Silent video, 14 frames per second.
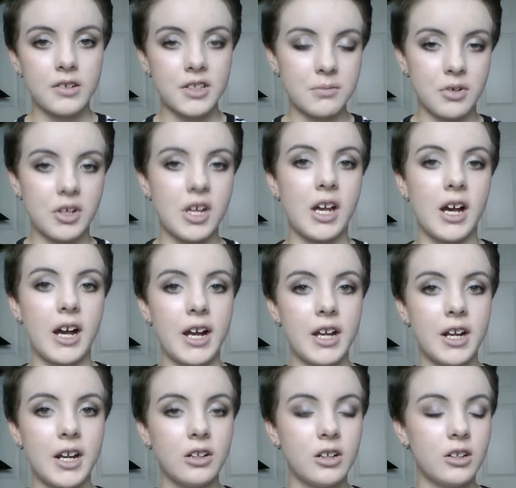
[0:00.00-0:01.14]
Smokey Eye
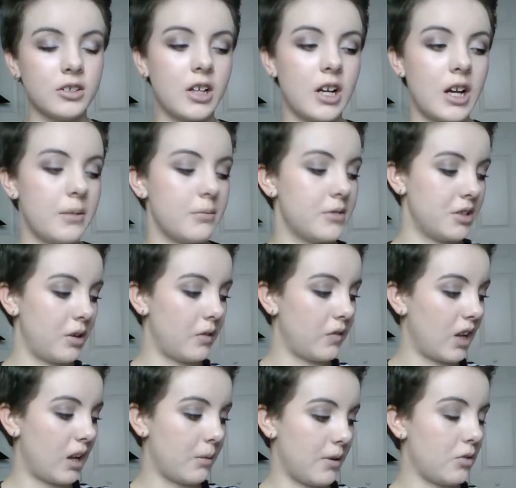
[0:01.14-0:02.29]
in a long time, so I
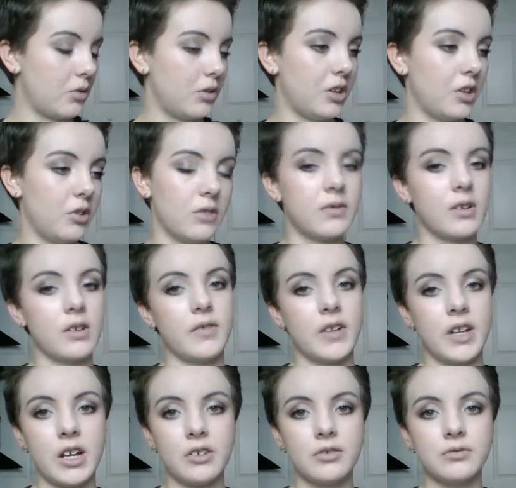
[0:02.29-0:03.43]
thought it'd be cool to do it for a
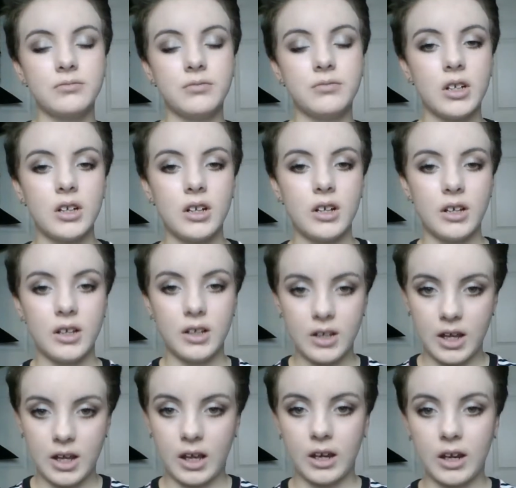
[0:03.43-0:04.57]
video.
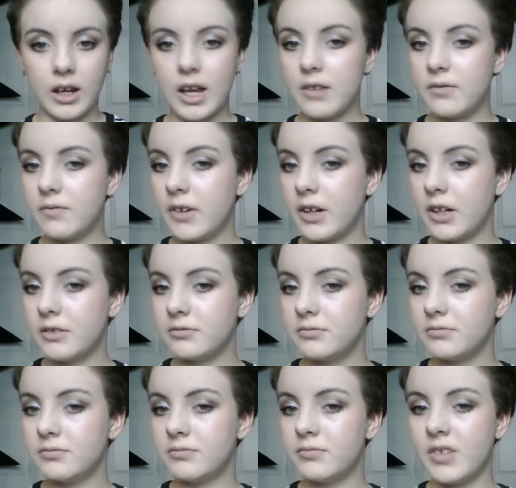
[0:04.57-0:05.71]
And I had fun.
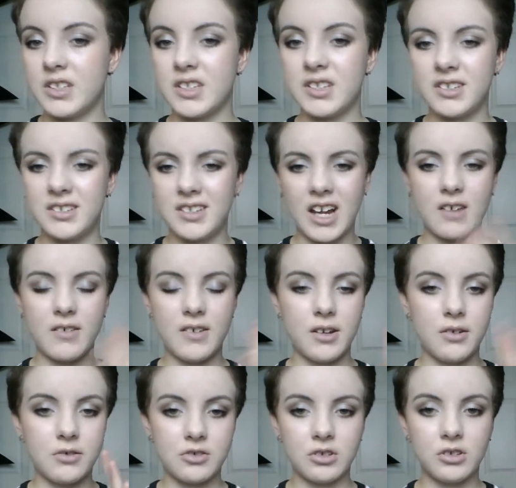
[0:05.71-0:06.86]
It's kind of a
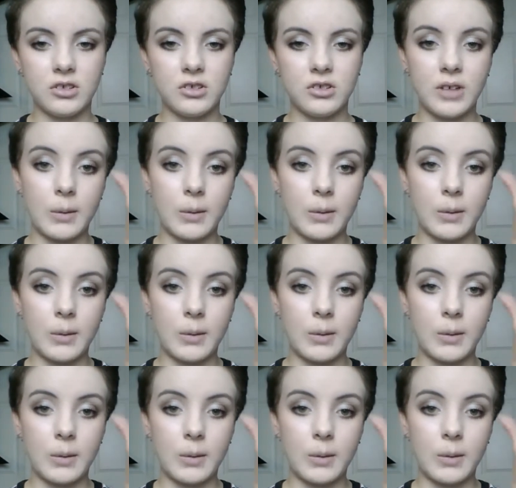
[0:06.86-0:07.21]
neutral.